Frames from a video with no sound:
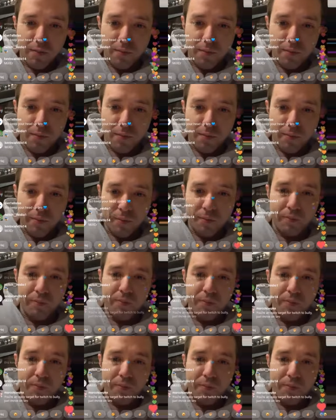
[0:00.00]

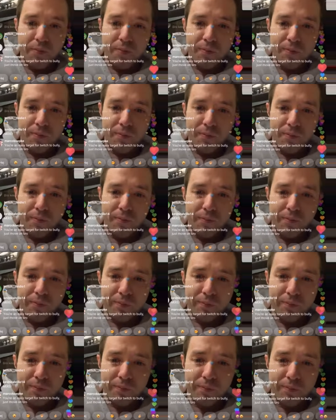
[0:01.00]

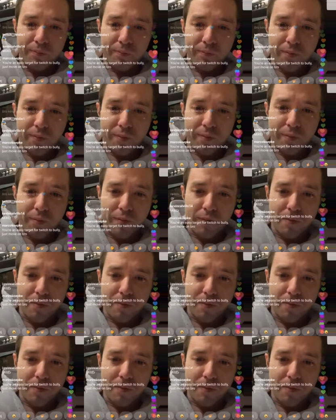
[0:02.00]
Nobody speaks.